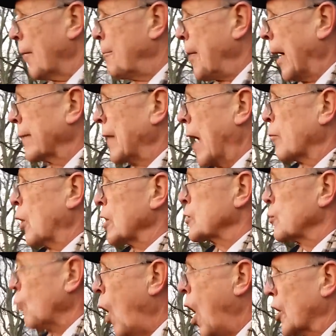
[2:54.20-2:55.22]
pig that
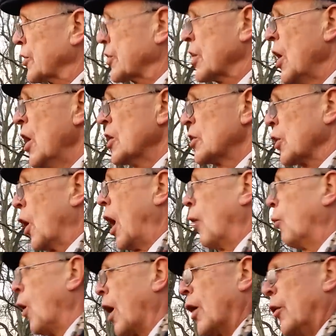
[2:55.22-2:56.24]
was washed to
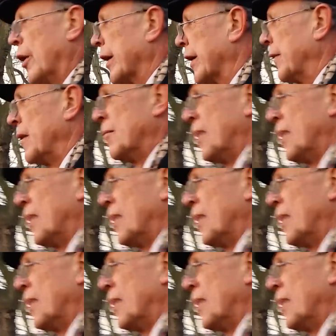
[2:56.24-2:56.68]
her wallowing in the